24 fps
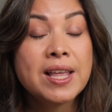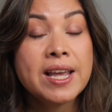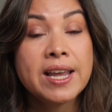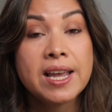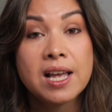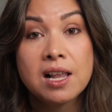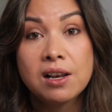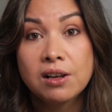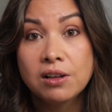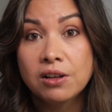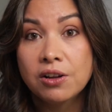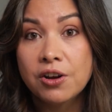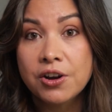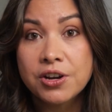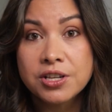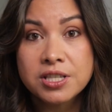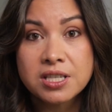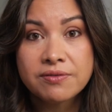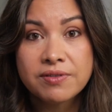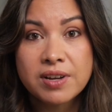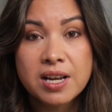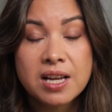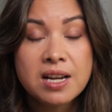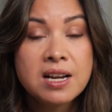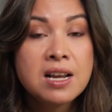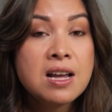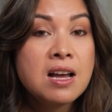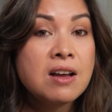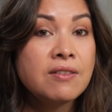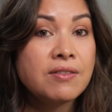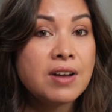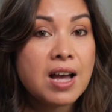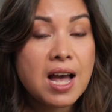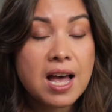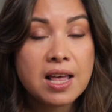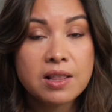they get loads of it.
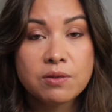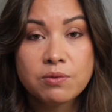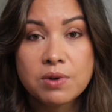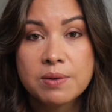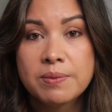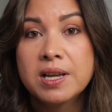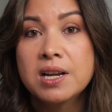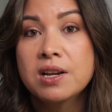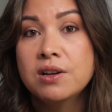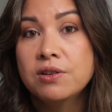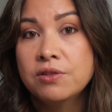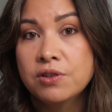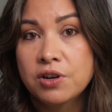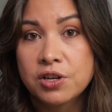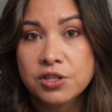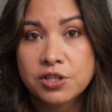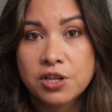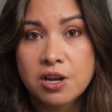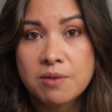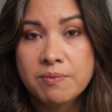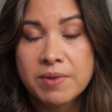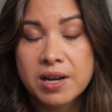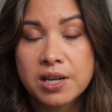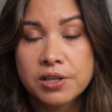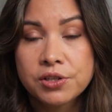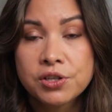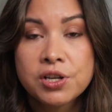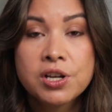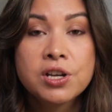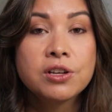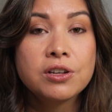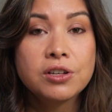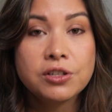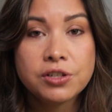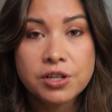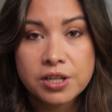For other women, not so much.
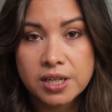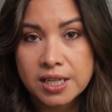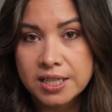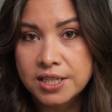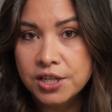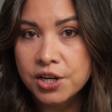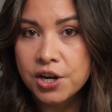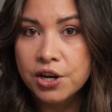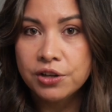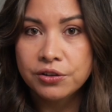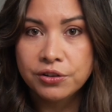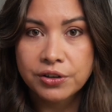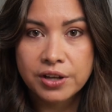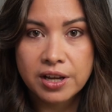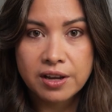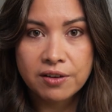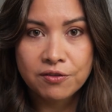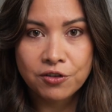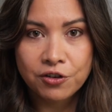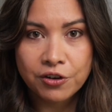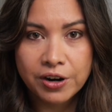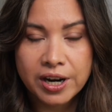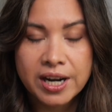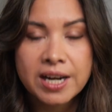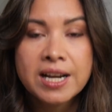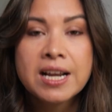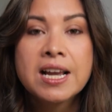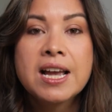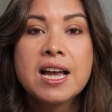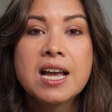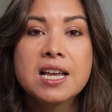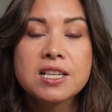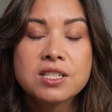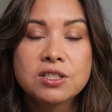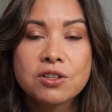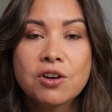You don't need to go looking for it.
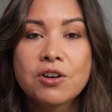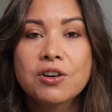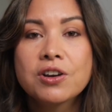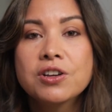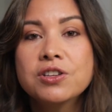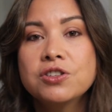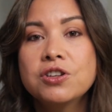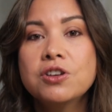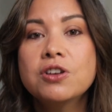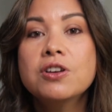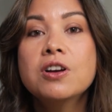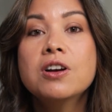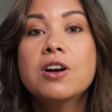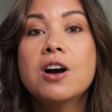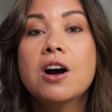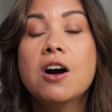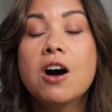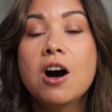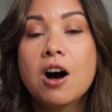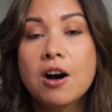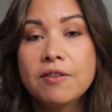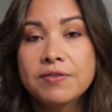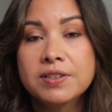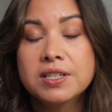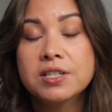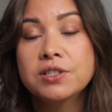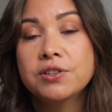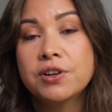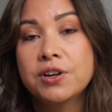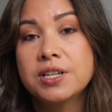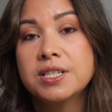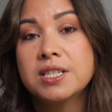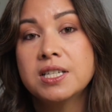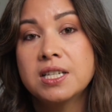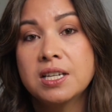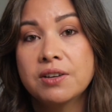As long as you often
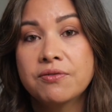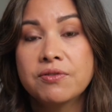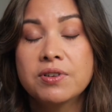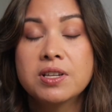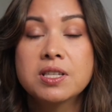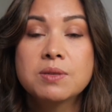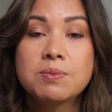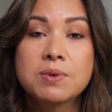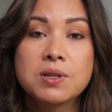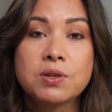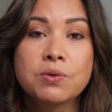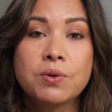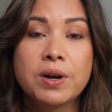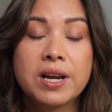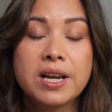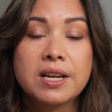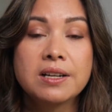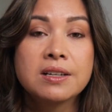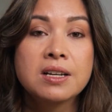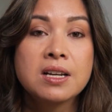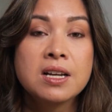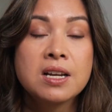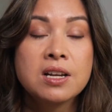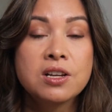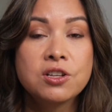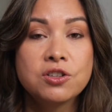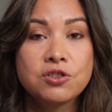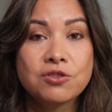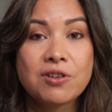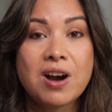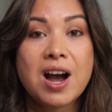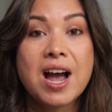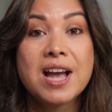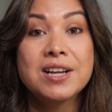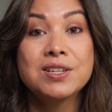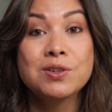notice a difference between
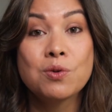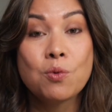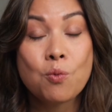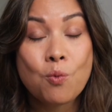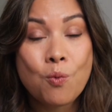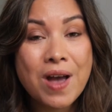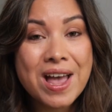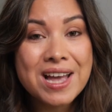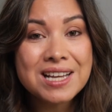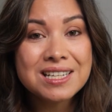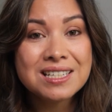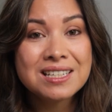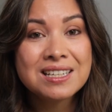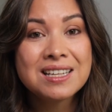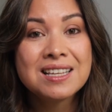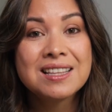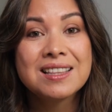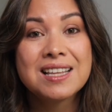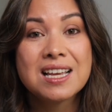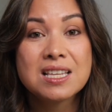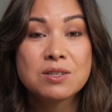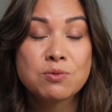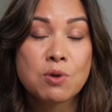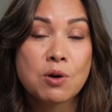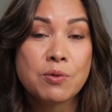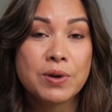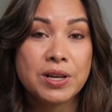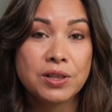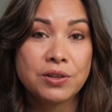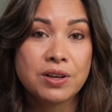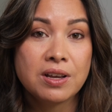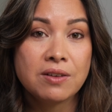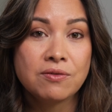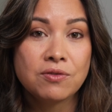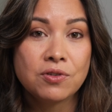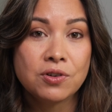dry to wet, that's what we're
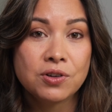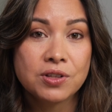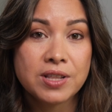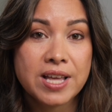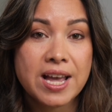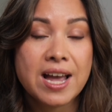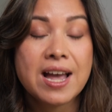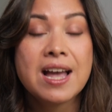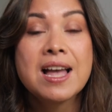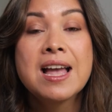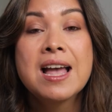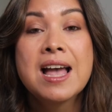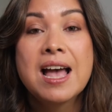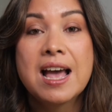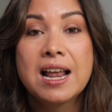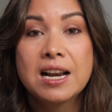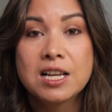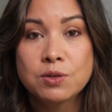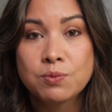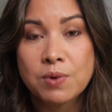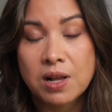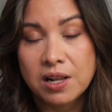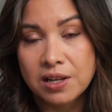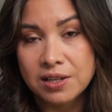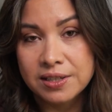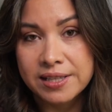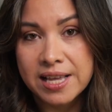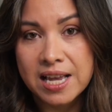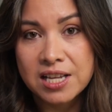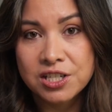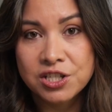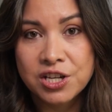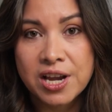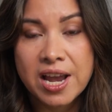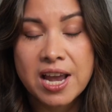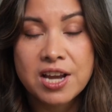looking for there, and as well as
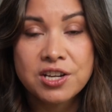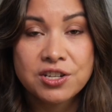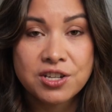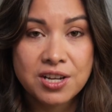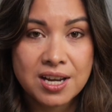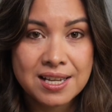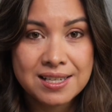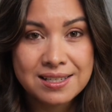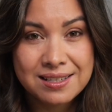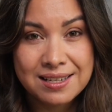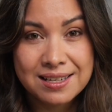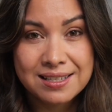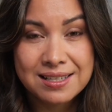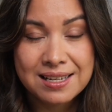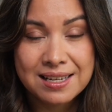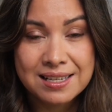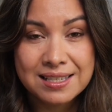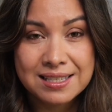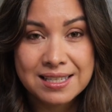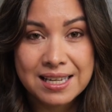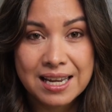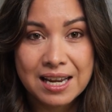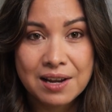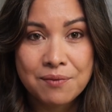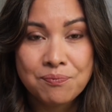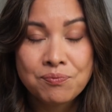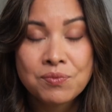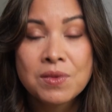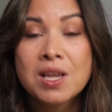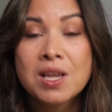that change in consistency.